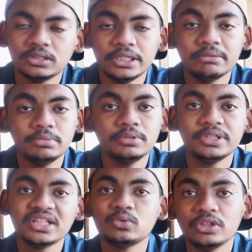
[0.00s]
Yep,
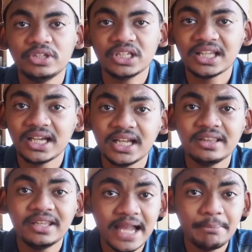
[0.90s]
that's one thing.
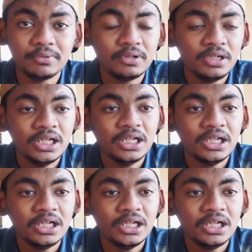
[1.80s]
And Apple,